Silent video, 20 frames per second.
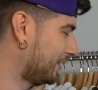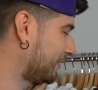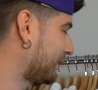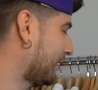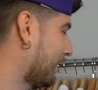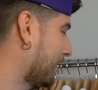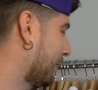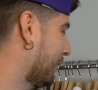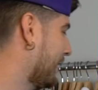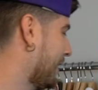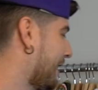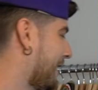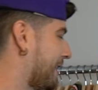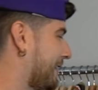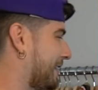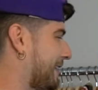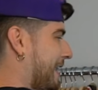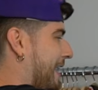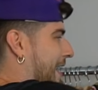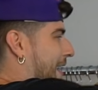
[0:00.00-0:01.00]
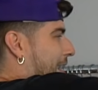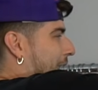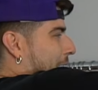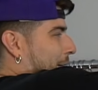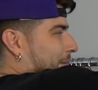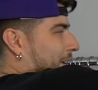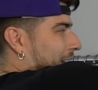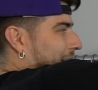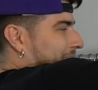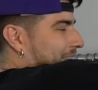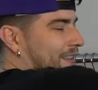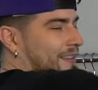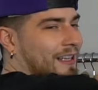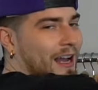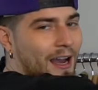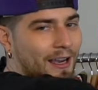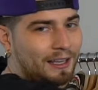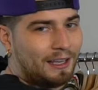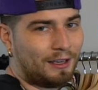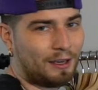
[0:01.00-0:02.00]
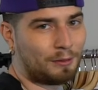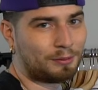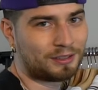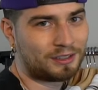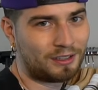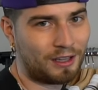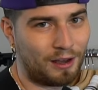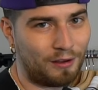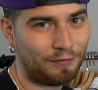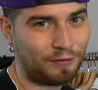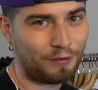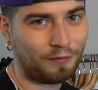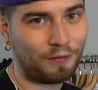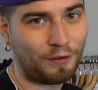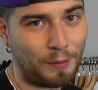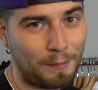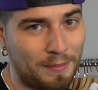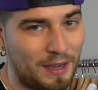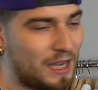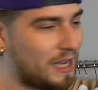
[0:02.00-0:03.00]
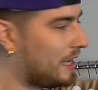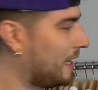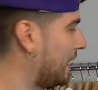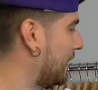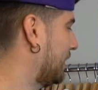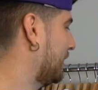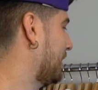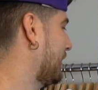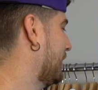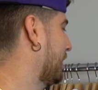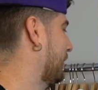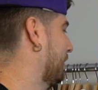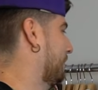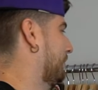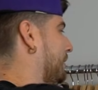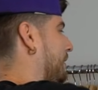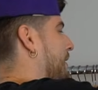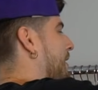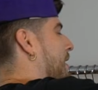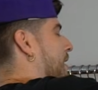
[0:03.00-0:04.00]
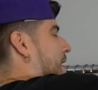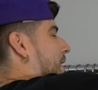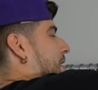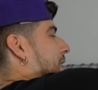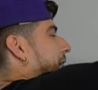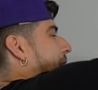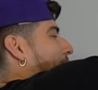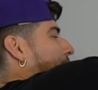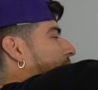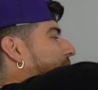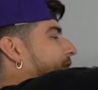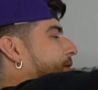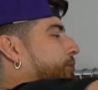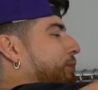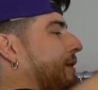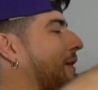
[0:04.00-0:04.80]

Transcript: So yeah, I'm kind of stocking up stuff for me and him. Now this